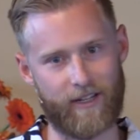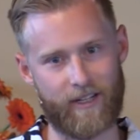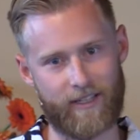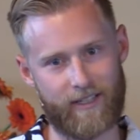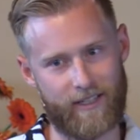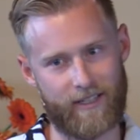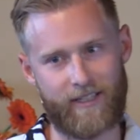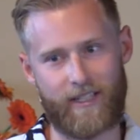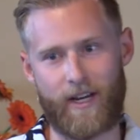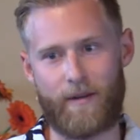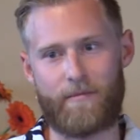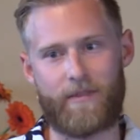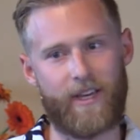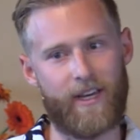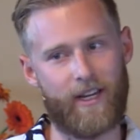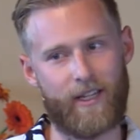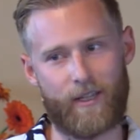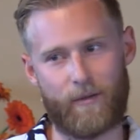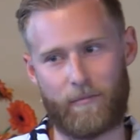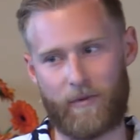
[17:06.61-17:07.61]
And it's the same
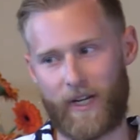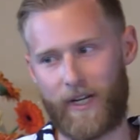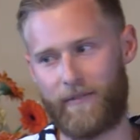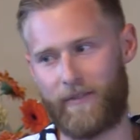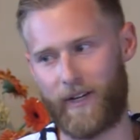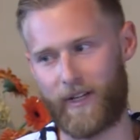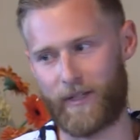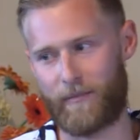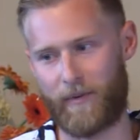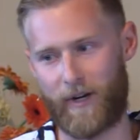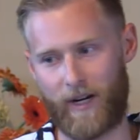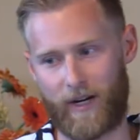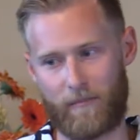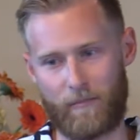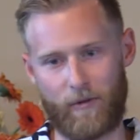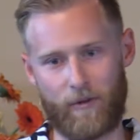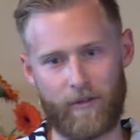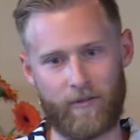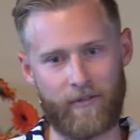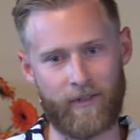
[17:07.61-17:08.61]
thing in the previous
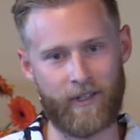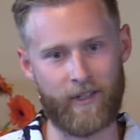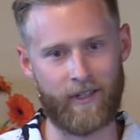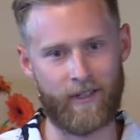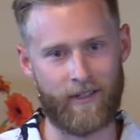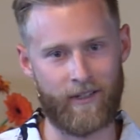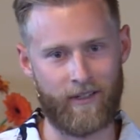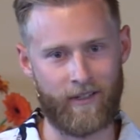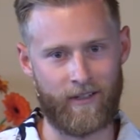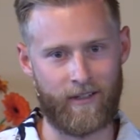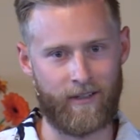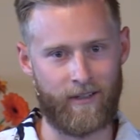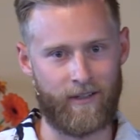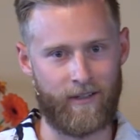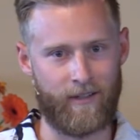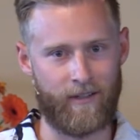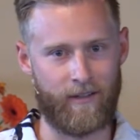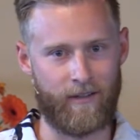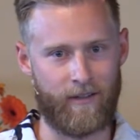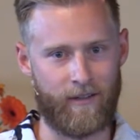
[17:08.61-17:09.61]
parable of
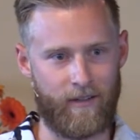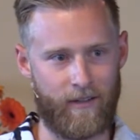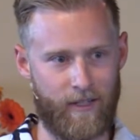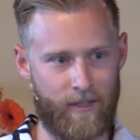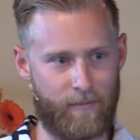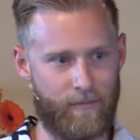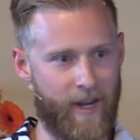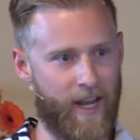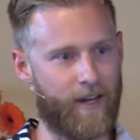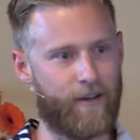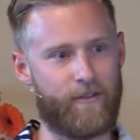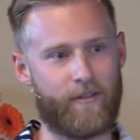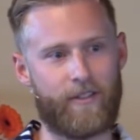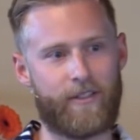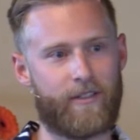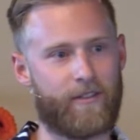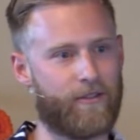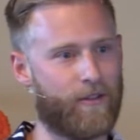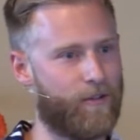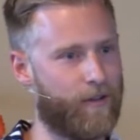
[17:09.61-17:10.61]
this man
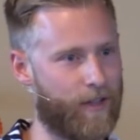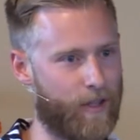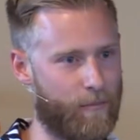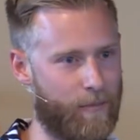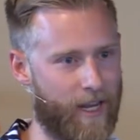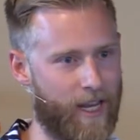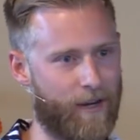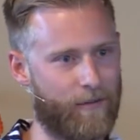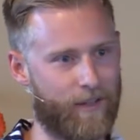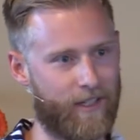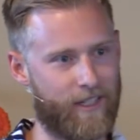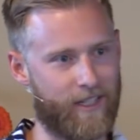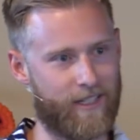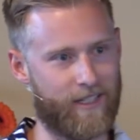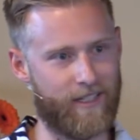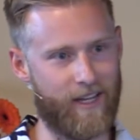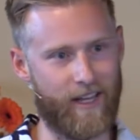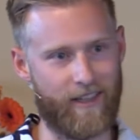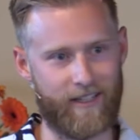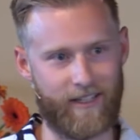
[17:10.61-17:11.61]
who's throwing the banquet
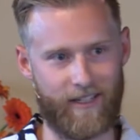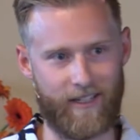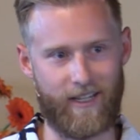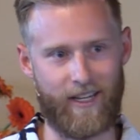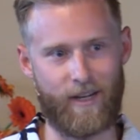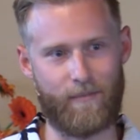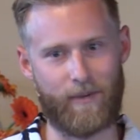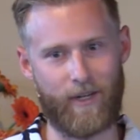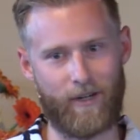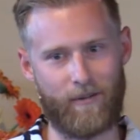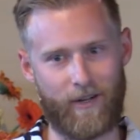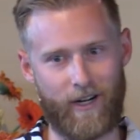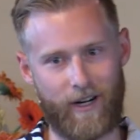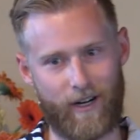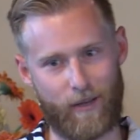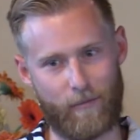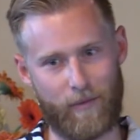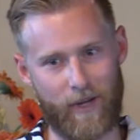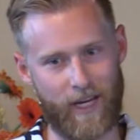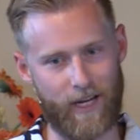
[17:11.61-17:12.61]
does nothing to keep anyone out
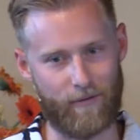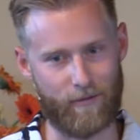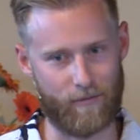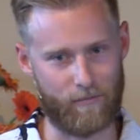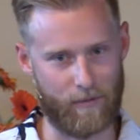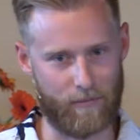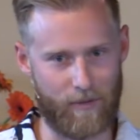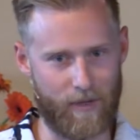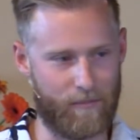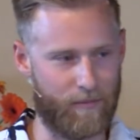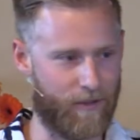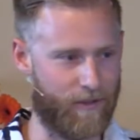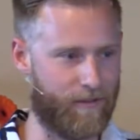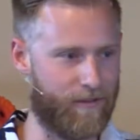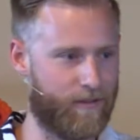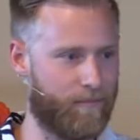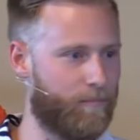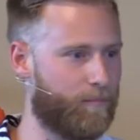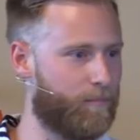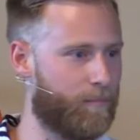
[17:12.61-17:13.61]
of the banquet, but people
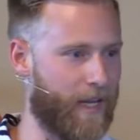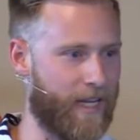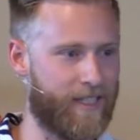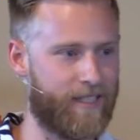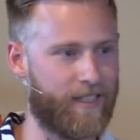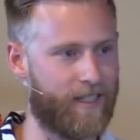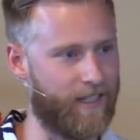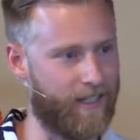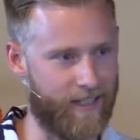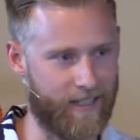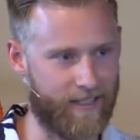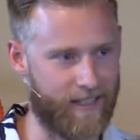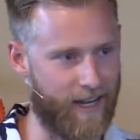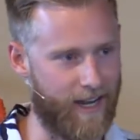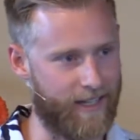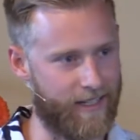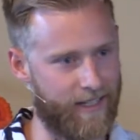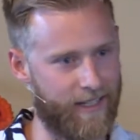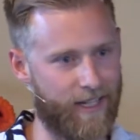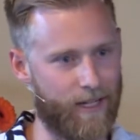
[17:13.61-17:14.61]
basically
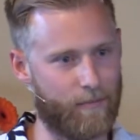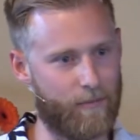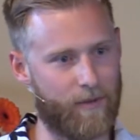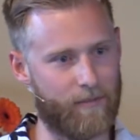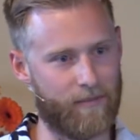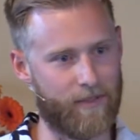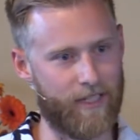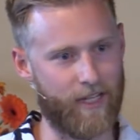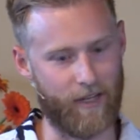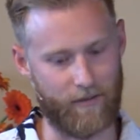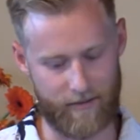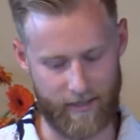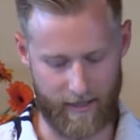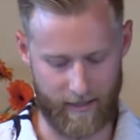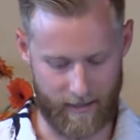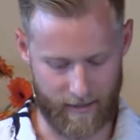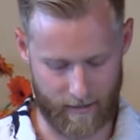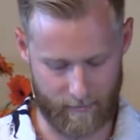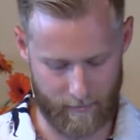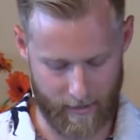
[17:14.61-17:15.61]
decide to keep themselves
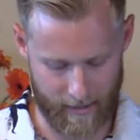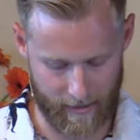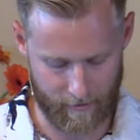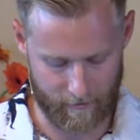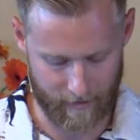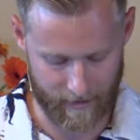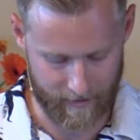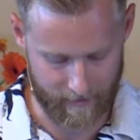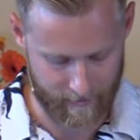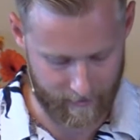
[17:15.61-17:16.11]
out of this banquet.